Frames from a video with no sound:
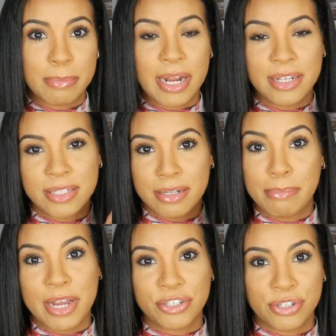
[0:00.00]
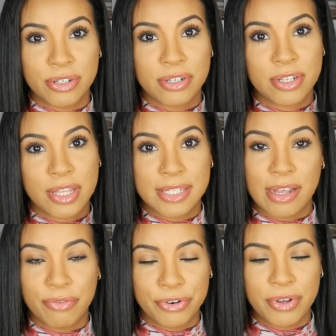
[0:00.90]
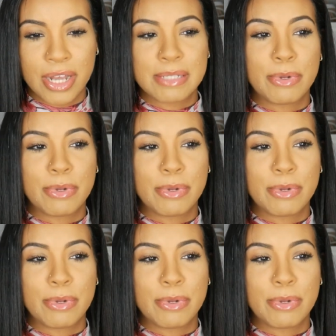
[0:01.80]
But I did measure this out for you guys.